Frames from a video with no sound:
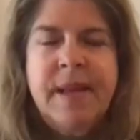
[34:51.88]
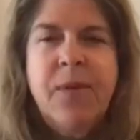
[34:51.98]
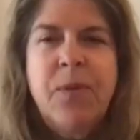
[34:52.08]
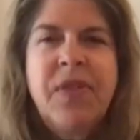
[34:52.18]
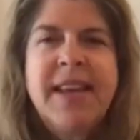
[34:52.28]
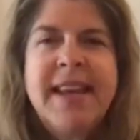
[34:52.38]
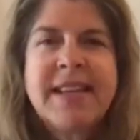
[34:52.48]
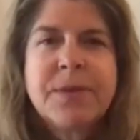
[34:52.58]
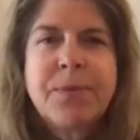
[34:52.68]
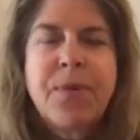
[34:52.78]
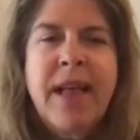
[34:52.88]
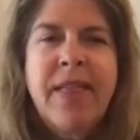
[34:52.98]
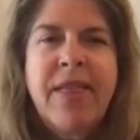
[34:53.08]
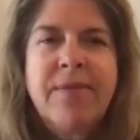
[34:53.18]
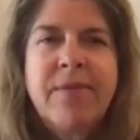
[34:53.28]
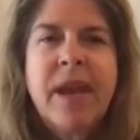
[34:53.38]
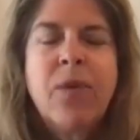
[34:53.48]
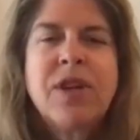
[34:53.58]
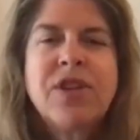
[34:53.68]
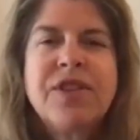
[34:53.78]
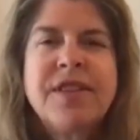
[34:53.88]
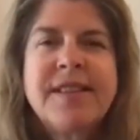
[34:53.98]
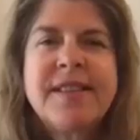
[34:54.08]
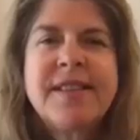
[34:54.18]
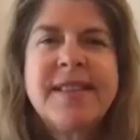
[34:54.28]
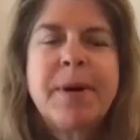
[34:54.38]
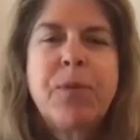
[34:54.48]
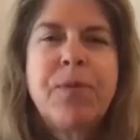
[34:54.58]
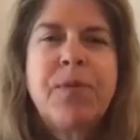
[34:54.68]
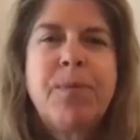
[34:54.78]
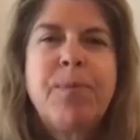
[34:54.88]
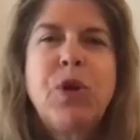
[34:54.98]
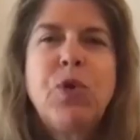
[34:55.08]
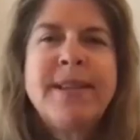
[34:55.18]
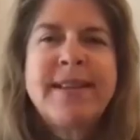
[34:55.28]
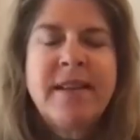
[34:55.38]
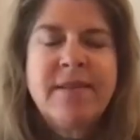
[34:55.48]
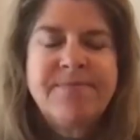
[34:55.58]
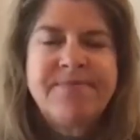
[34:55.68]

And with the next breath, I want you to think about beauty.